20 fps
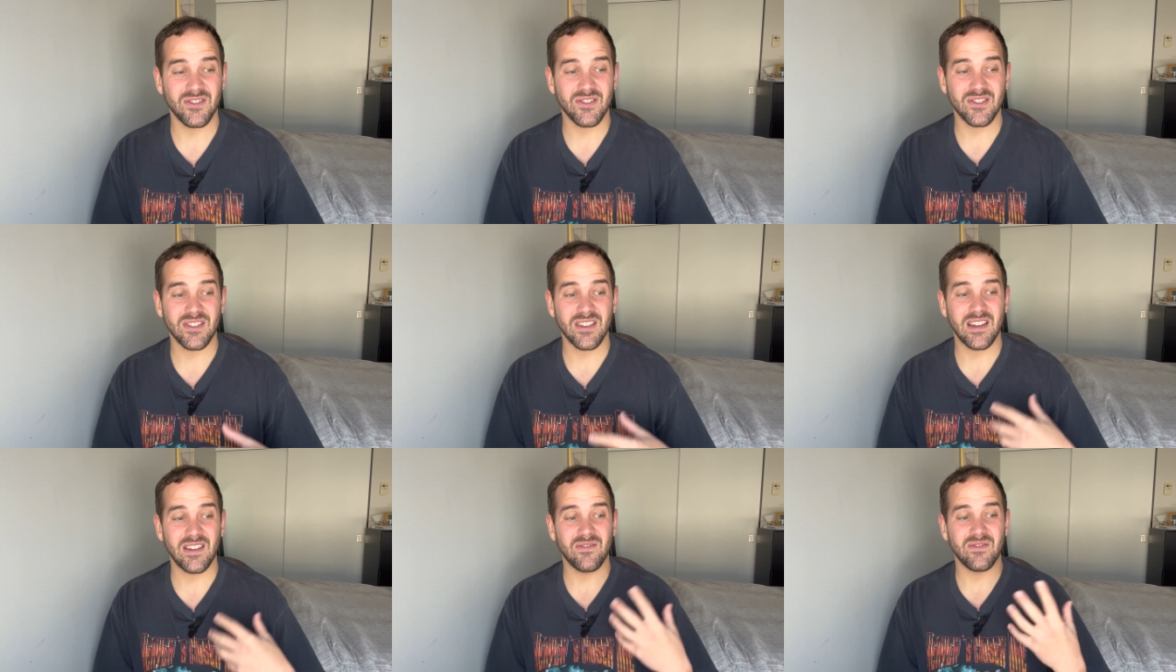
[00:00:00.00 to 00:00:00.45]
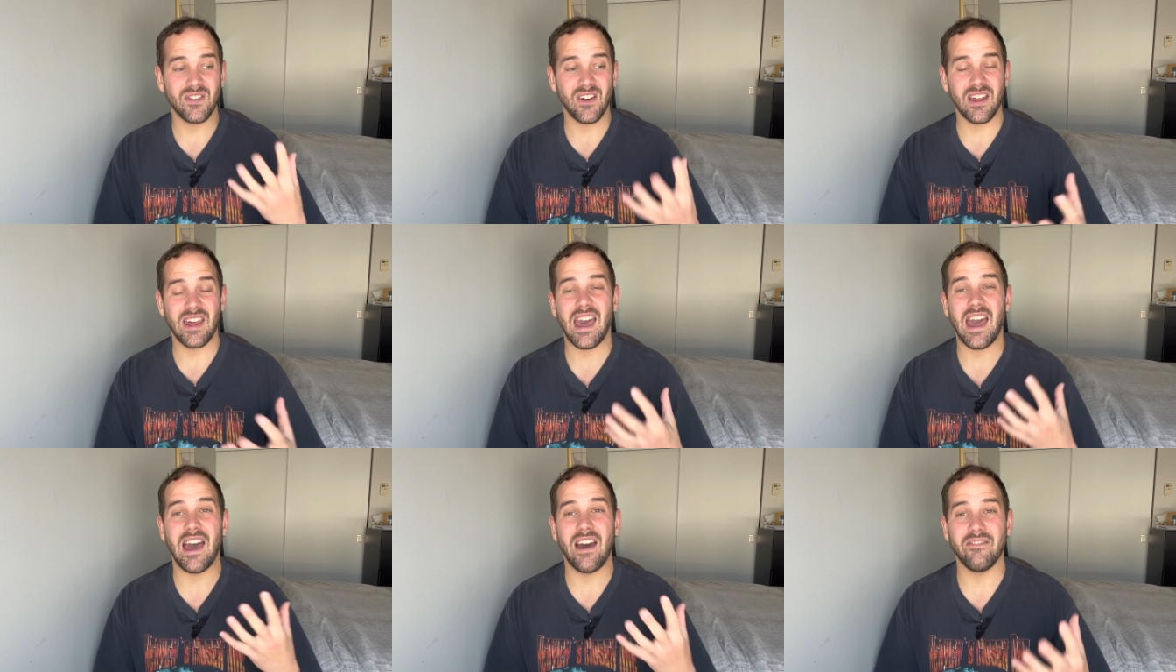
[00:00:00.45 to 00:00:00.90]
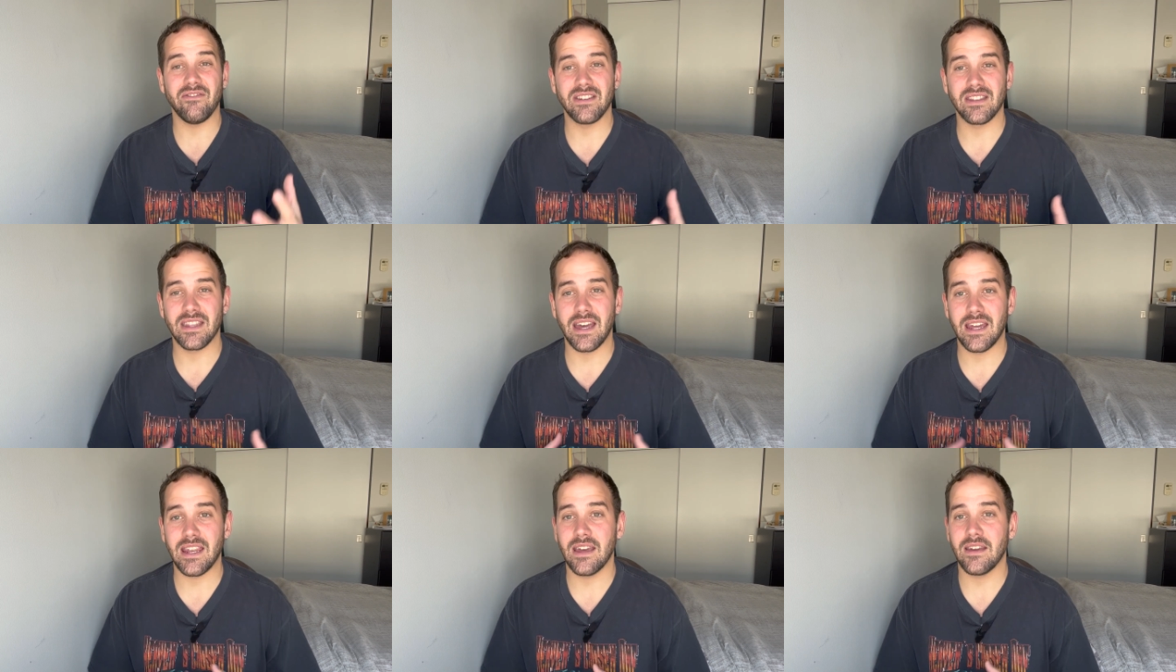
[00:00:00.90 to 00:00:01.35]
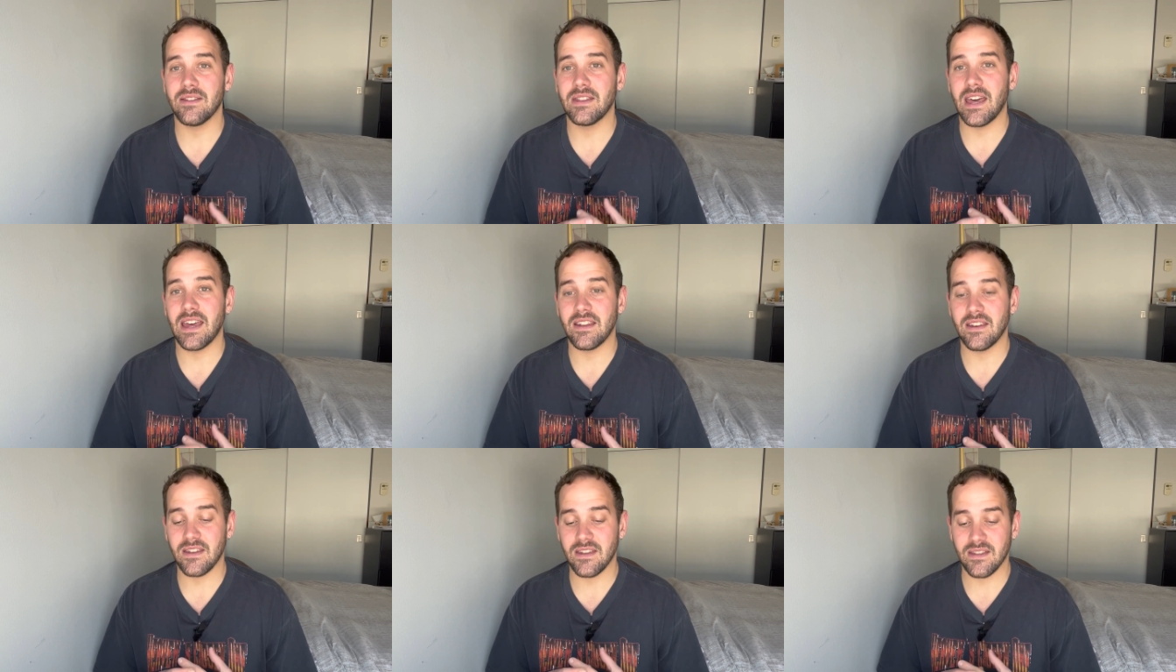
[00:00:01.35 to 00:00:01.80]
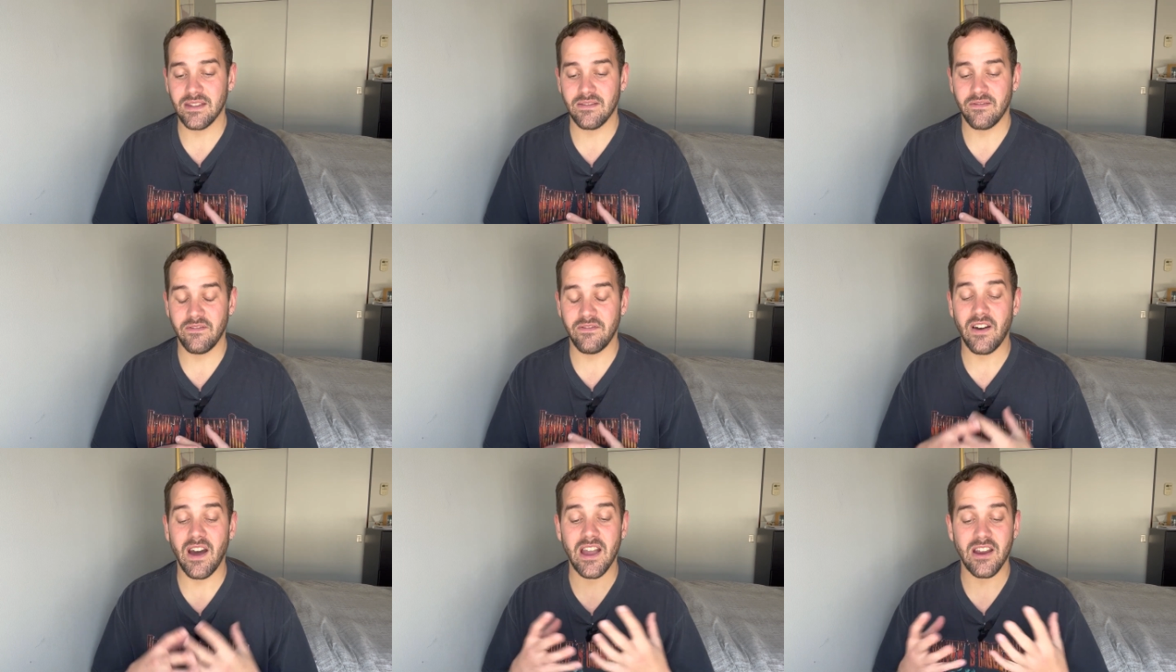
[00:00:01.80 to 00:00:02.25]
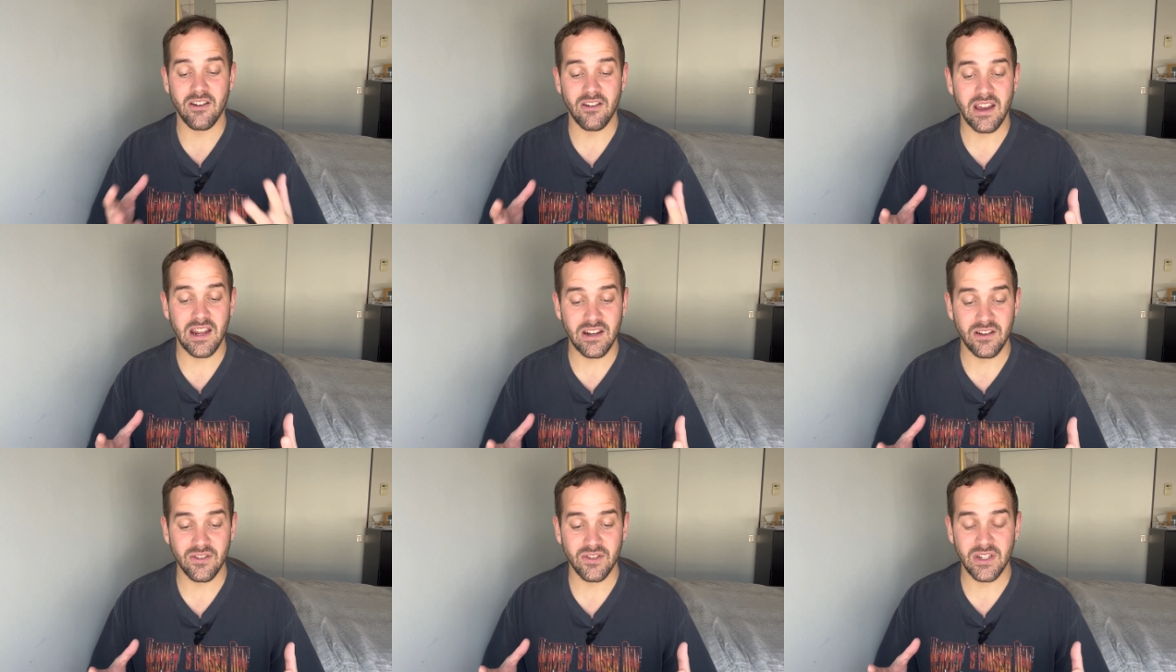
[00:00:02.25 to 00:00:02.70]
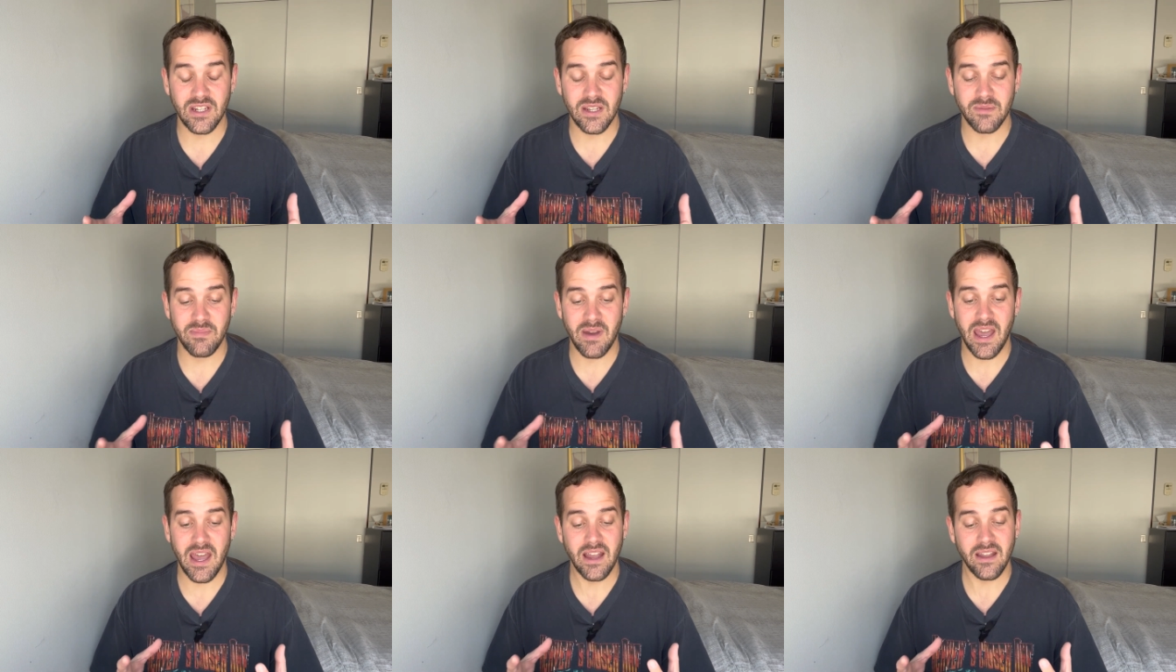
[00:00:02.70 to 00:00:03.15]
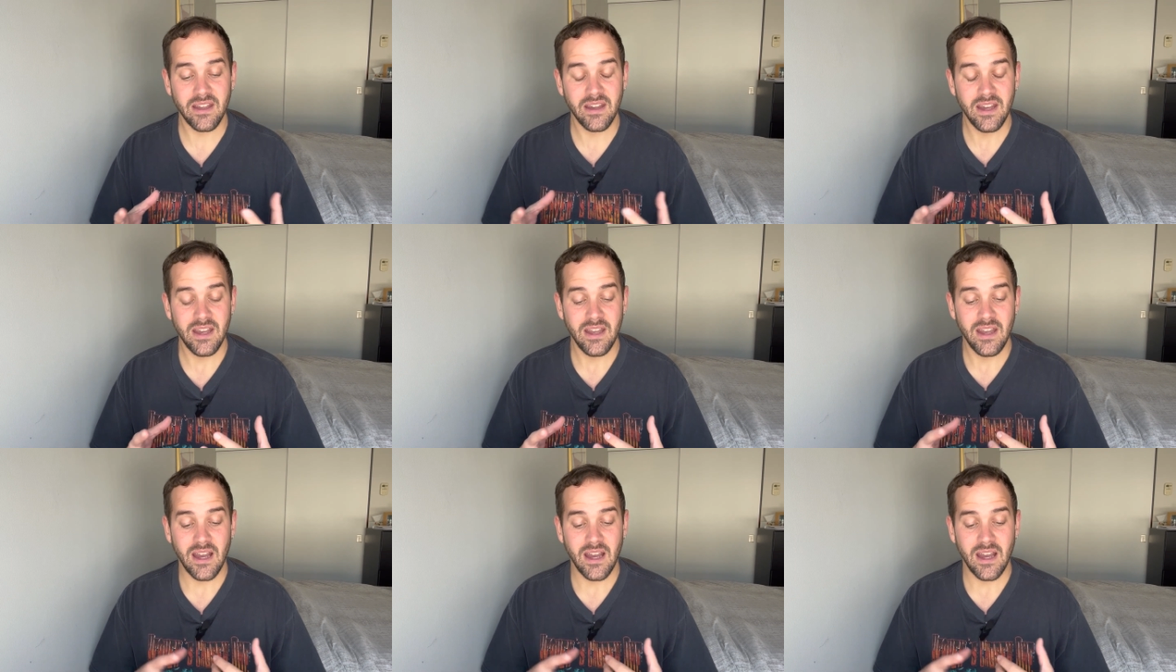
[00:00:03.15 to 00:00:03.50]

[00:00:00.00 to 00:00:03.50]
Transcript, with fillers: You're just kind of not having that, that fire energy back.